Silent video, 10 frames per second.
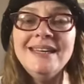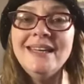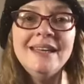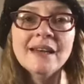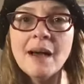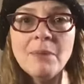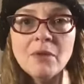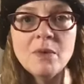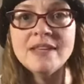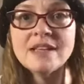In a couple
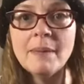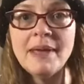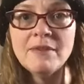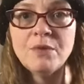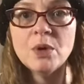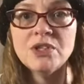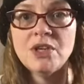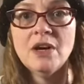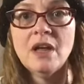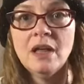of weeks, I'll be at four
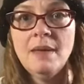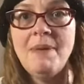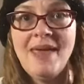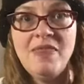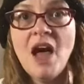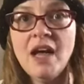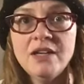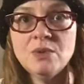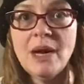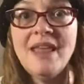star and I'll get paid the
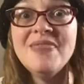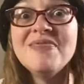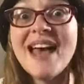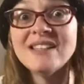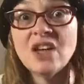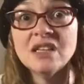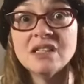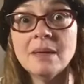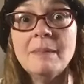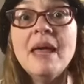highest rate. That's
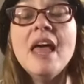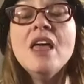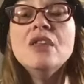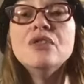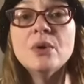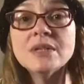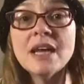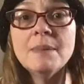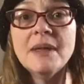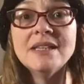awesome those kind
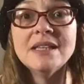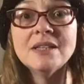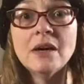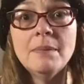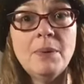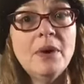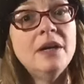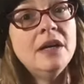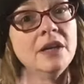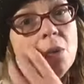of places are
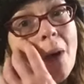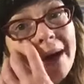important and you want